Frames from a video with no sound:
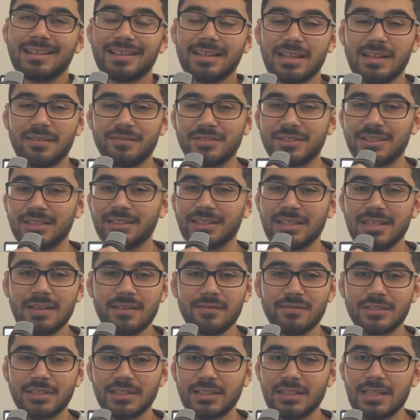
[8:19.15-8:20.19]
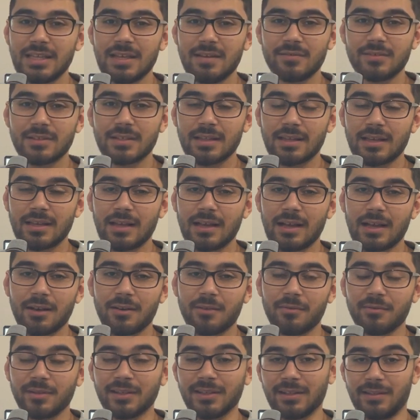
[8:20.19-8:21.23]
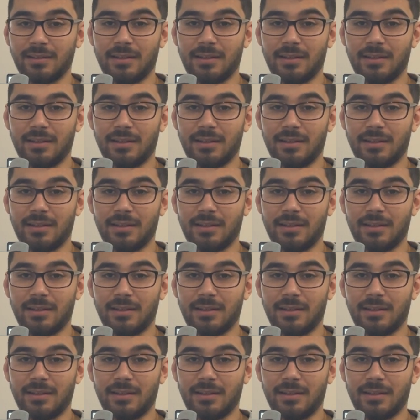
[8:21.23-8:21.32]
if she leaves, she leaves. I don't really